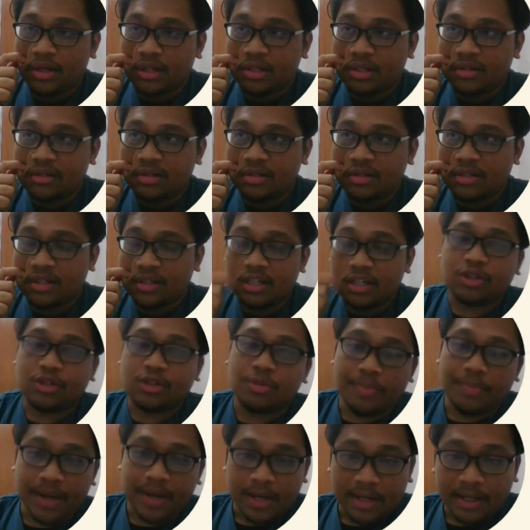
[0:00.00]
they will
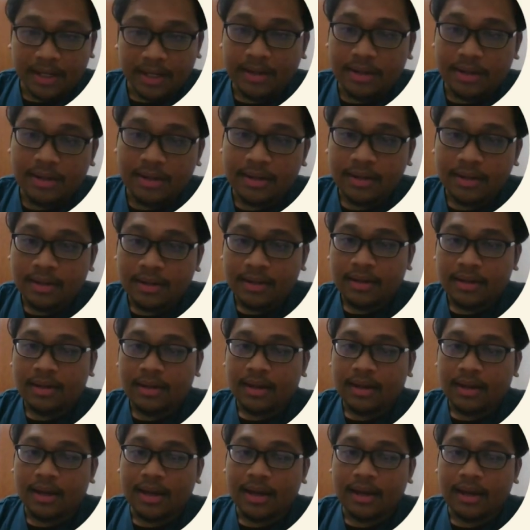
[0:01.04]
start to panic.
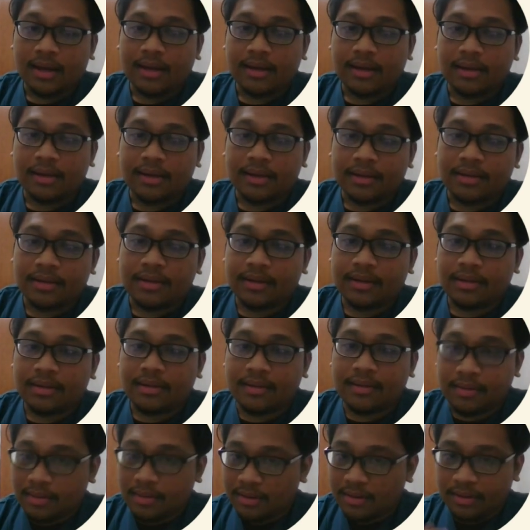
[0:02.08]

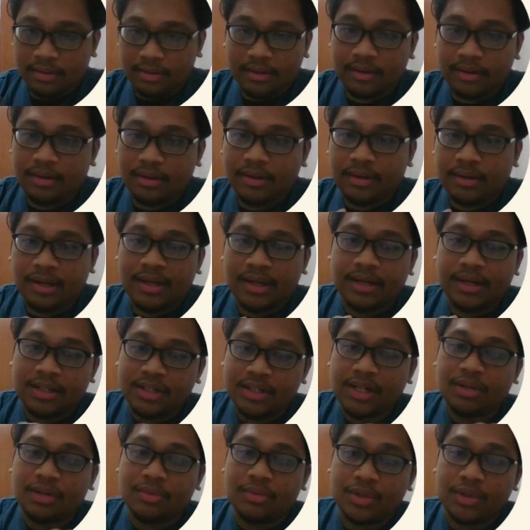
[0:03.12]
Uh,
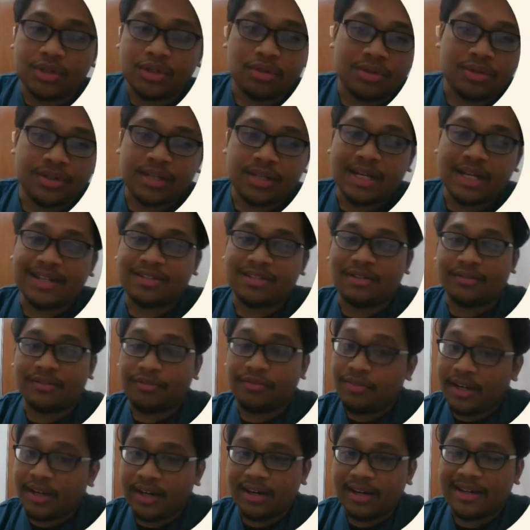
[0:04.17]
the child will show
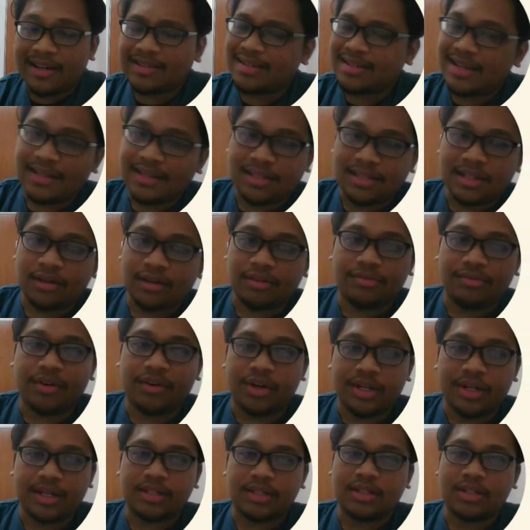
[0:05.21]
signs of fear,
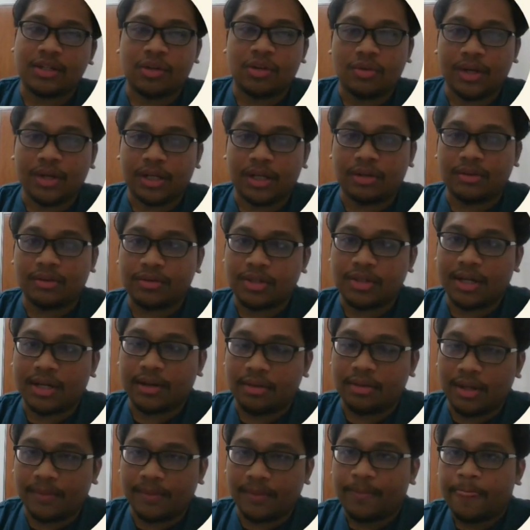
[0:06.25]
anxiety, or avoidance during
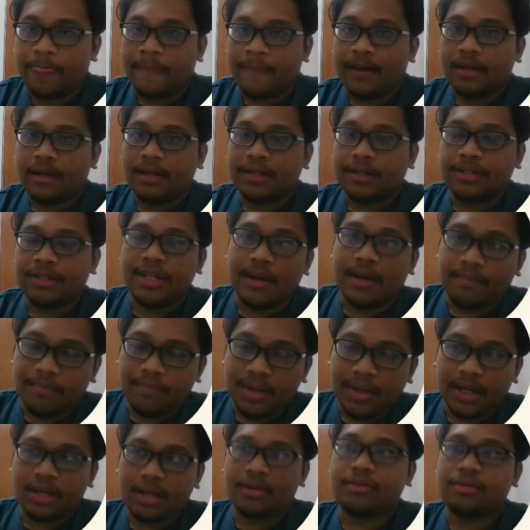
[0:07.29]
those kind of things.
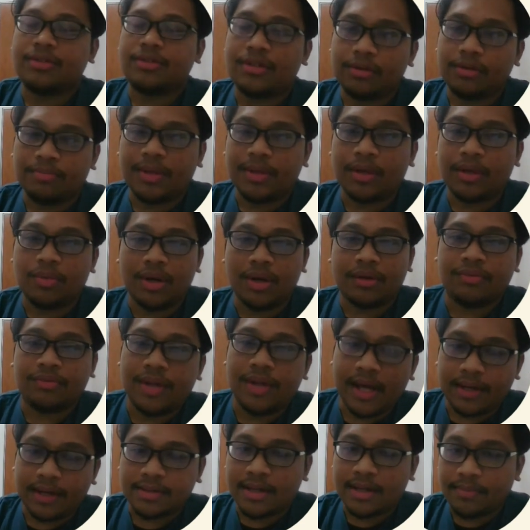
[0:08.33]
Jumping can also be
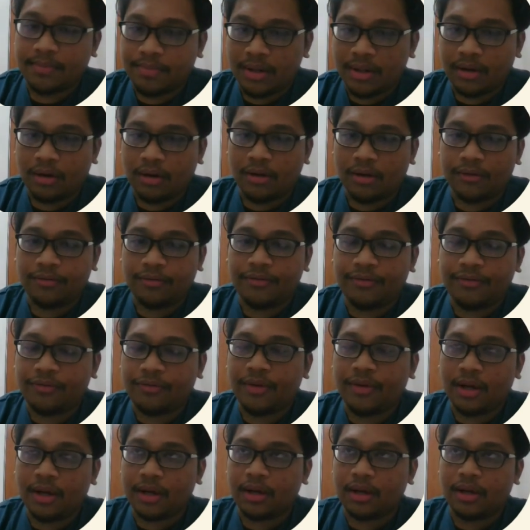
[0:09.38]
one of the example
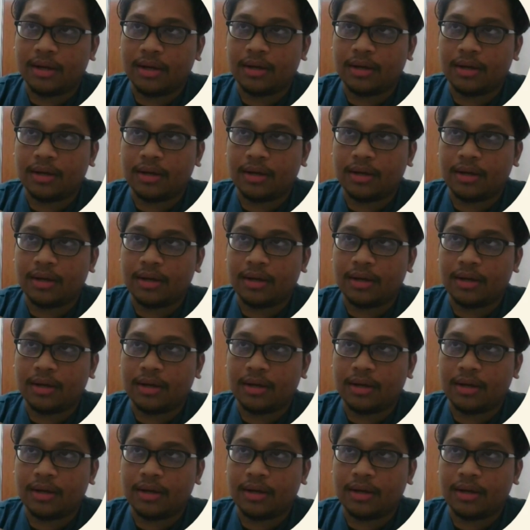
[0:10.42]
of